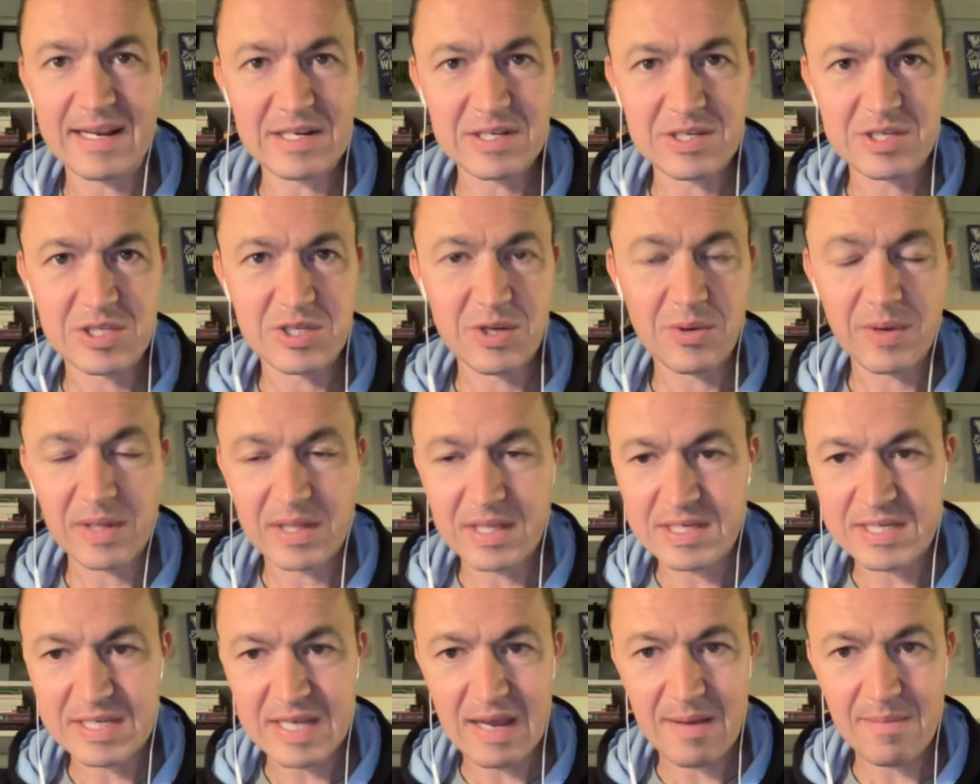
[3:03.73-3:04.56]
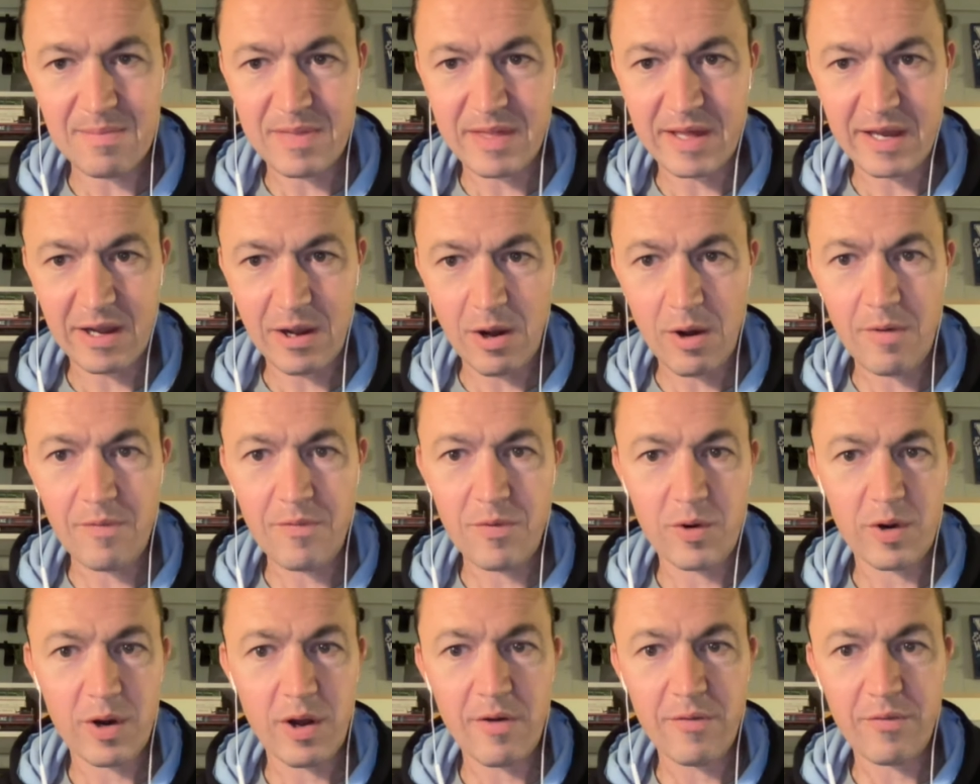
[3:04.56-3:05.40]
just doing the same thing
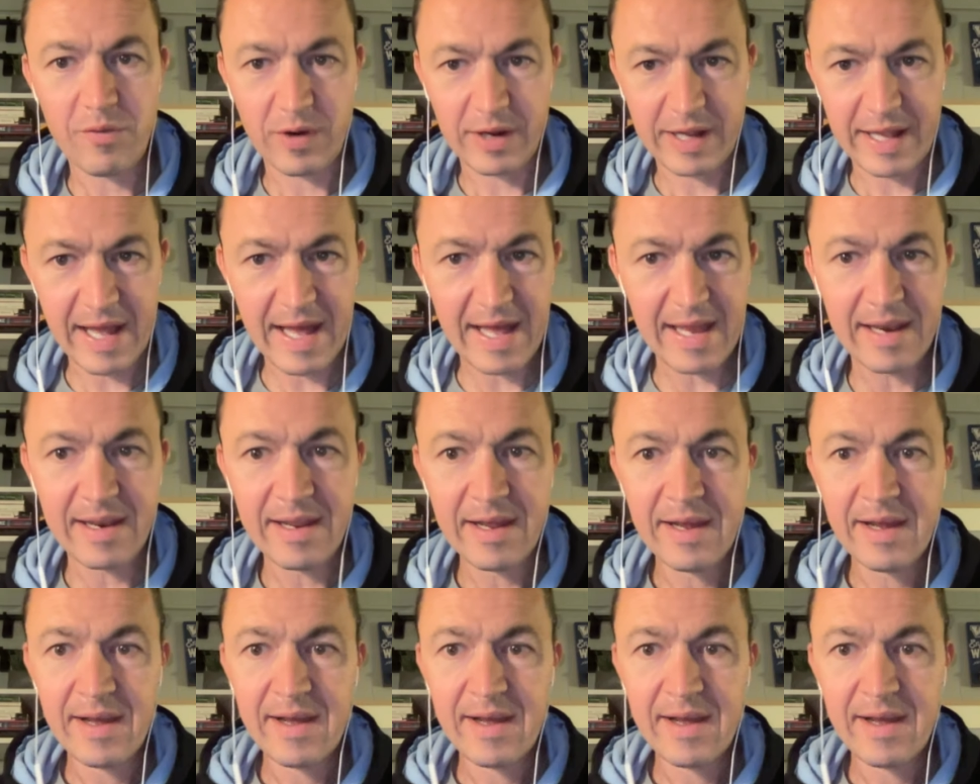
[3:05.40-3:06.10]
over and over again.